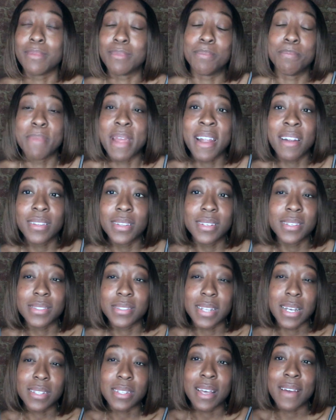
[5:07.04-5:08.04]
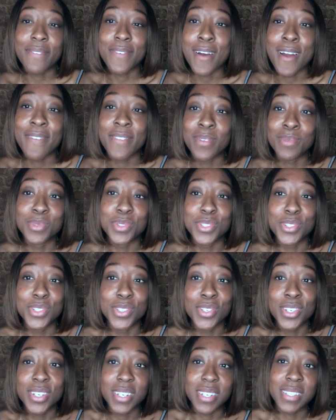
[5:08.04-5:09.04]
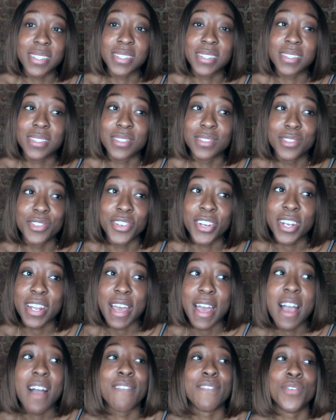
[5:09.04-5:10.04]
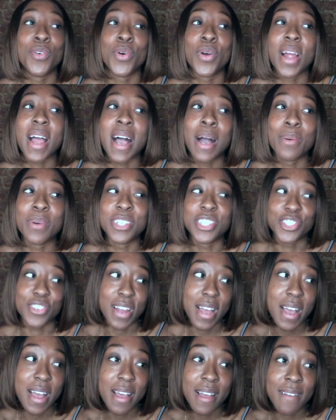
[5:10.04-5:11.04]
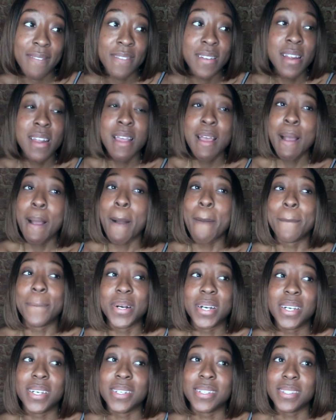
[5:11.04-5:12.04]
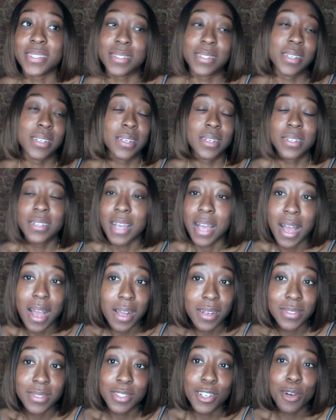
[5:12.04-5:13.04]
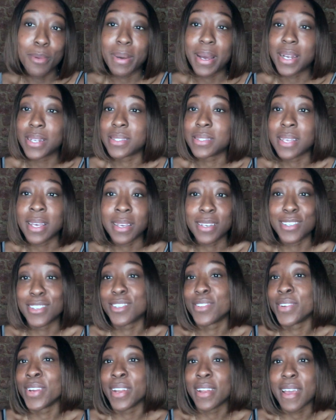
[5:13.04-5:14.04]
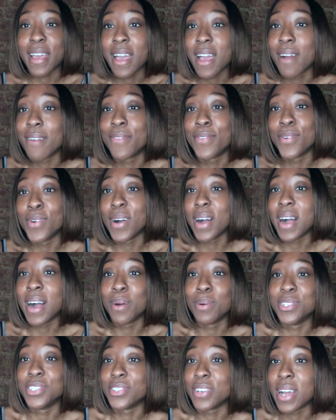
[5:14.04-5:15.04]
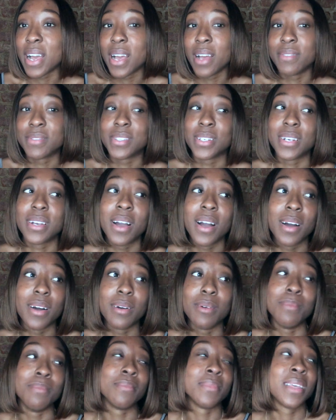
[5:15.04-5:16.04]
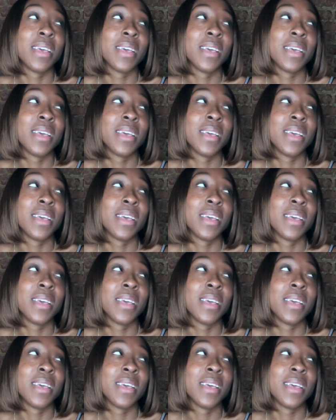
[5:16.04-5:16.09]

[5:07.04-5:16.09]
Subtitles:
Maryland is not that far from New York. It's a 3.5, 4 hour drive, but nobody's taking 3.5, 4 hour drive to come